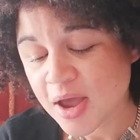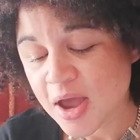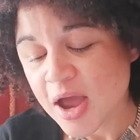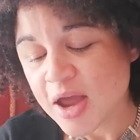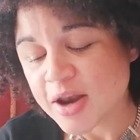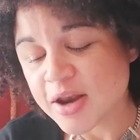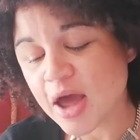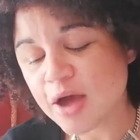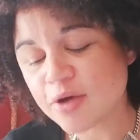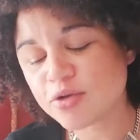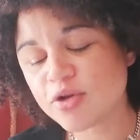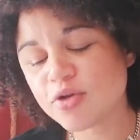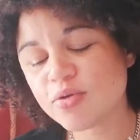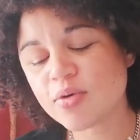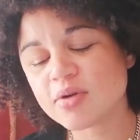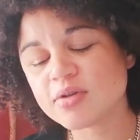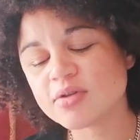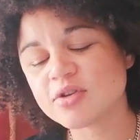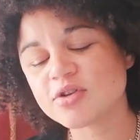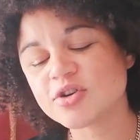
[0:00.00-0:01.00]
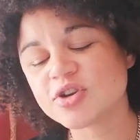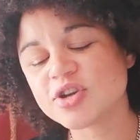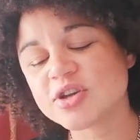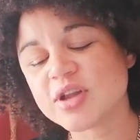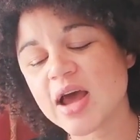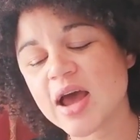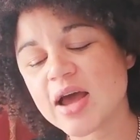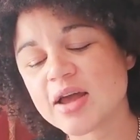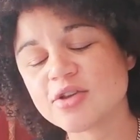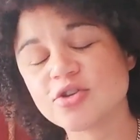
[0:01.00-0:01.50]
Now you
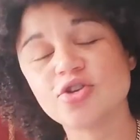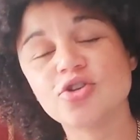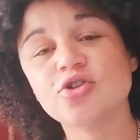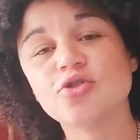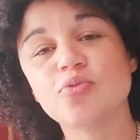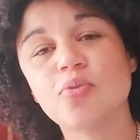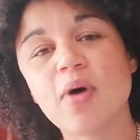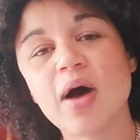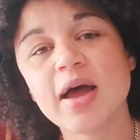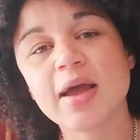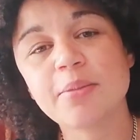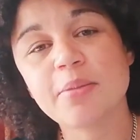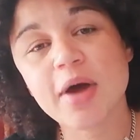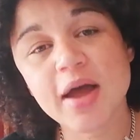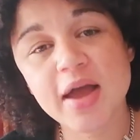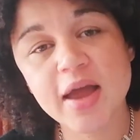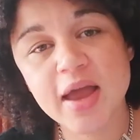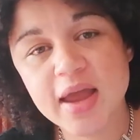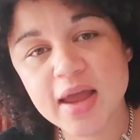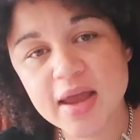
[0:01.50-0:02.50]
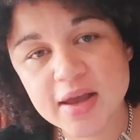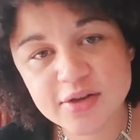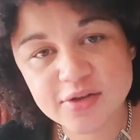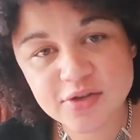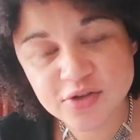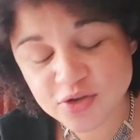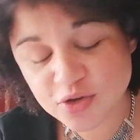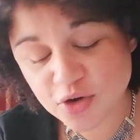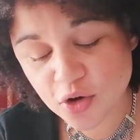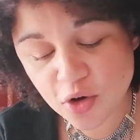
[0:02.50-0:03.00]
understand just why my
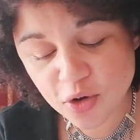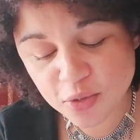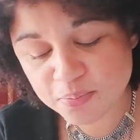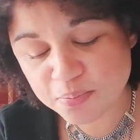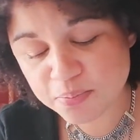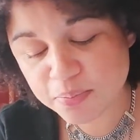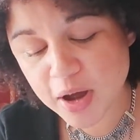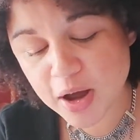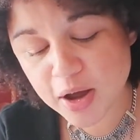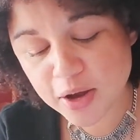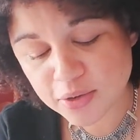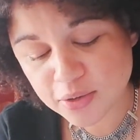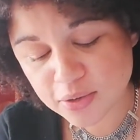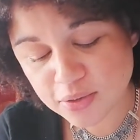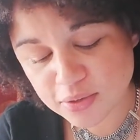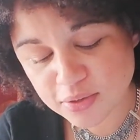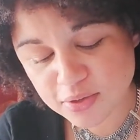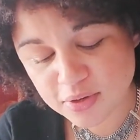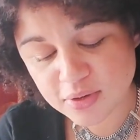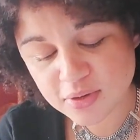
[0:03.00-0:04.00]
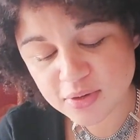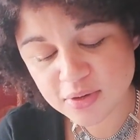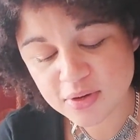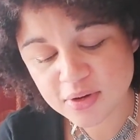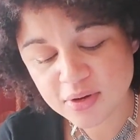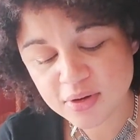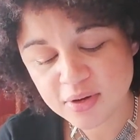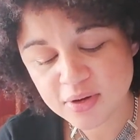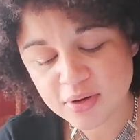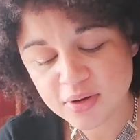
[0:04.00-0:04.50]
head's not bowed.
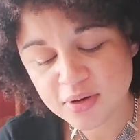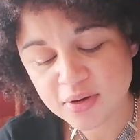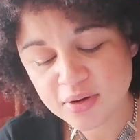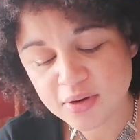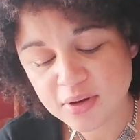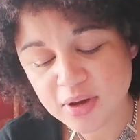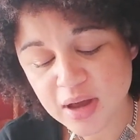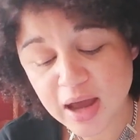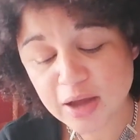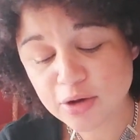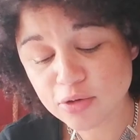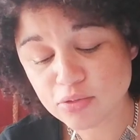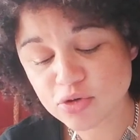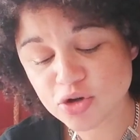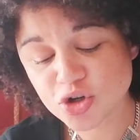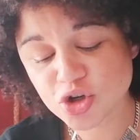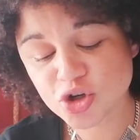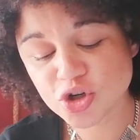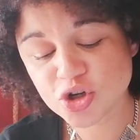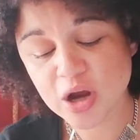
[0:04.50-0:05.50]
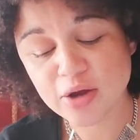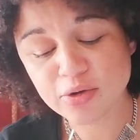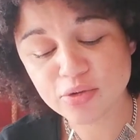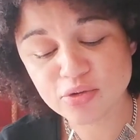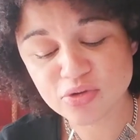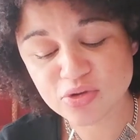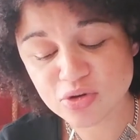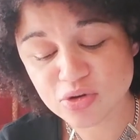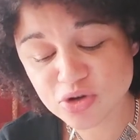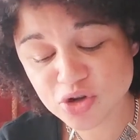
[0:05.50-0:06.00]
I don't
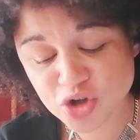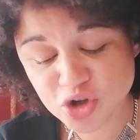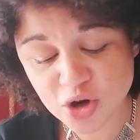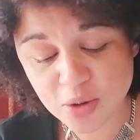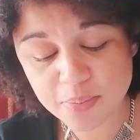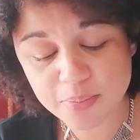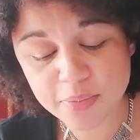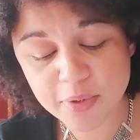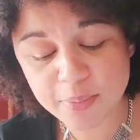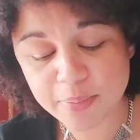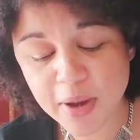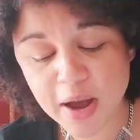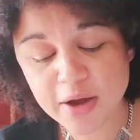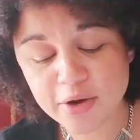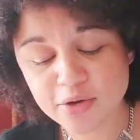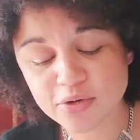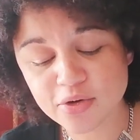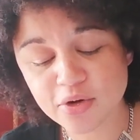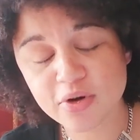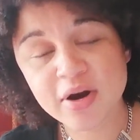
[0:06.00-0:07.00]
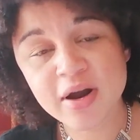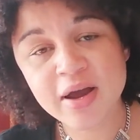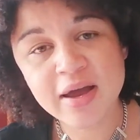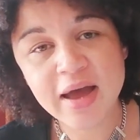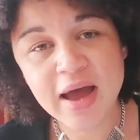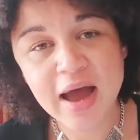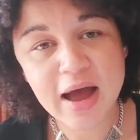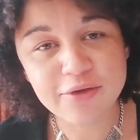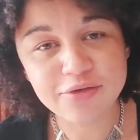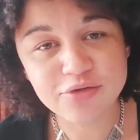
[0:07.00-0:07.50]
shout or jump about or
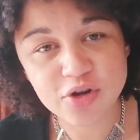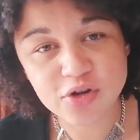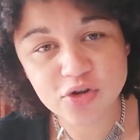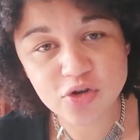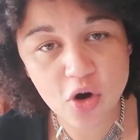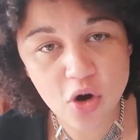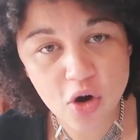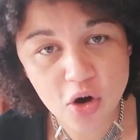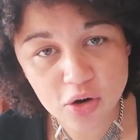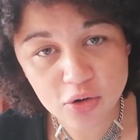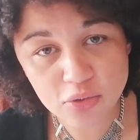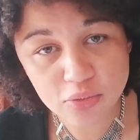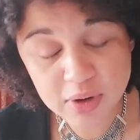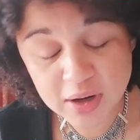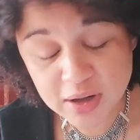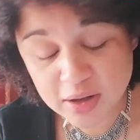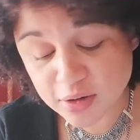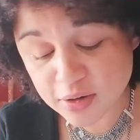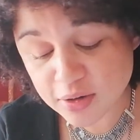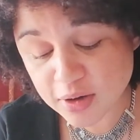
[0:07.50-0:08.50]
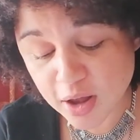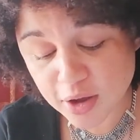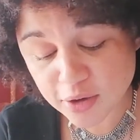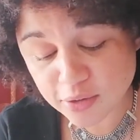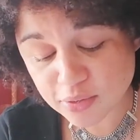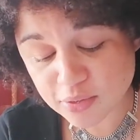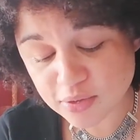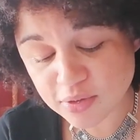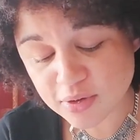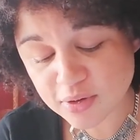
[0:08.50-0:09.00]
have to talk real
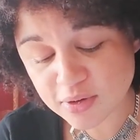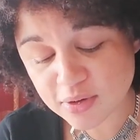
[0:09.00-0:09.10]
loud.